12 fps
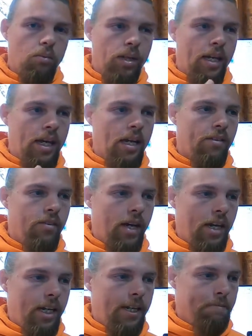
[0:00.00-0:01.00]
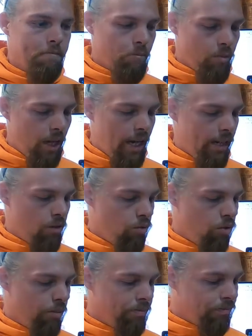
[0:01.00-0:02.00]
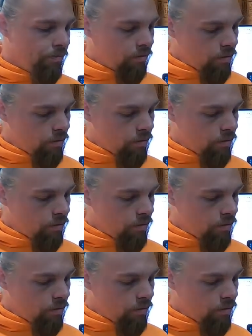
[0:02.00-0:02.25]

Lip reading: We have a actual